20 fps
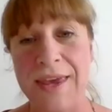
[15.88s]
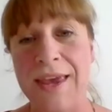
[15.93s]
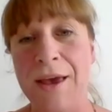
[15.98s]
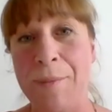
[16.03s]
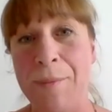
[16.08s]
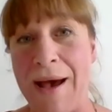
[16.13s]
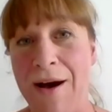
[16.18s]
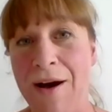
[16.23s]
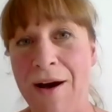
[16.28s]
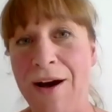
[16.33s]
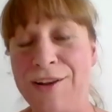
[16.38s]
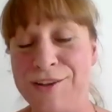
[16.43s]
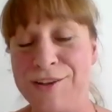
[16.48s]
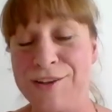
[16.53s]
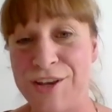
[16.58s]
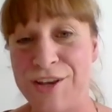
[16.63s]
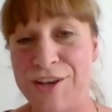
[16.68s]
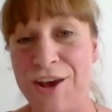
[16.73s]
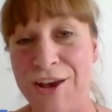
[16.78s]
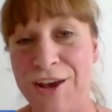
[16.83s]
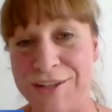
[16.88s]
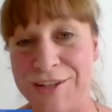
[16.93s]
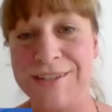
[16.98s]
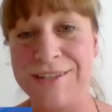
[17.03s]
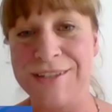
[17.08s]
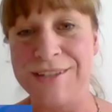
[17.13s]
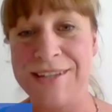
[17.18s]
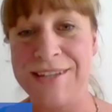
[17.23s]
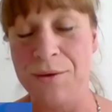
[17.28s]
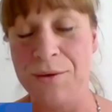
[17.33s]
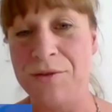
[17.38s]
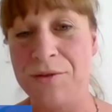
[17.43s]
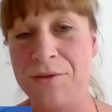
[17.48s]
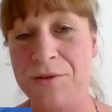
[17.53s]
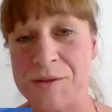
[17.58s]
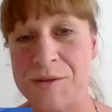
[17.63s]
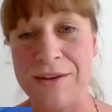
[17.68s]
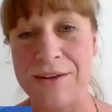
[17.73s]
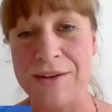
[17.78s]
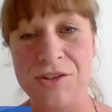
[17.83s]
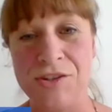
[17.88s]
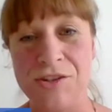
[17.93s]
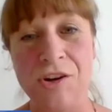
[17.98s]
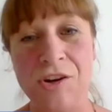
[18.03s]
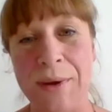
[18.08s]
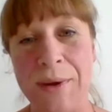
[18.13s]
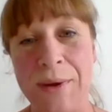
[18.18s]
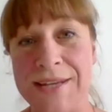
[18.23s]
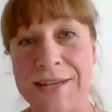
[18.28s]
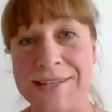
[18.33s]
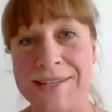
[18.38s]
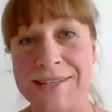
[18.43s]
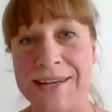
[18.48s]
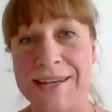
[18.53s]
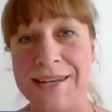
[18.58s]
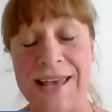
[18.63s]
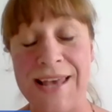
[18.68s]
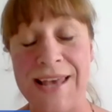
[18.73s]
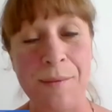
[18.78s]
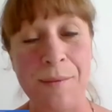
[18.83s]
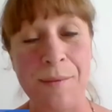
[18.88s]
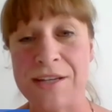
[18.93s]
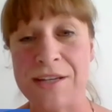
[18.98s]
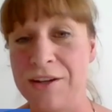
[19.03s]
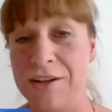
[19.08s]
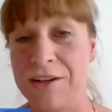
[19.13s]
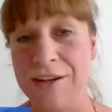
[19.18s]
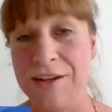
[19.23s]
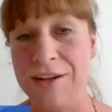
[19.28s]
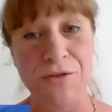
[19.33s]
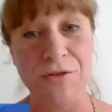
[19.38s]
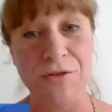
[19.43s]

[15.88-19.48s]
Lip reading: Thinking about uncertainty with respect to genomic testing is absolutely